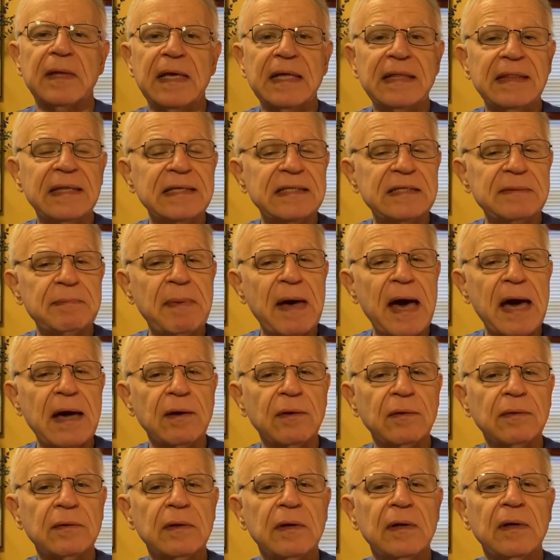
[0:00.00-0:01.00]
in this
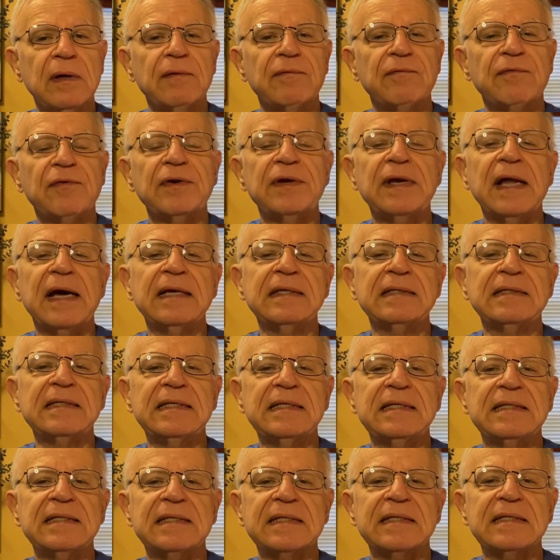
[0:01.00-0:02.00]
battle for
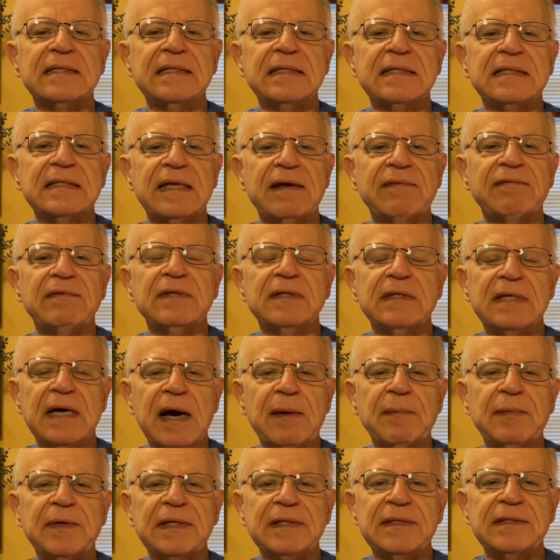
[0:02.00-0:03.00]
nineteen sixty-seven
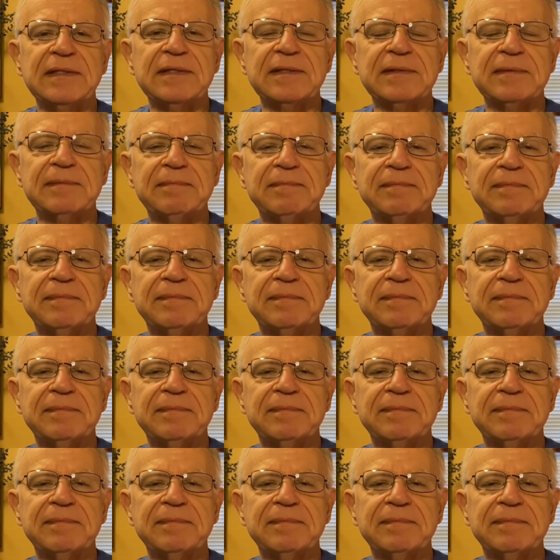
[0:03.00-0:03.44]
dominance.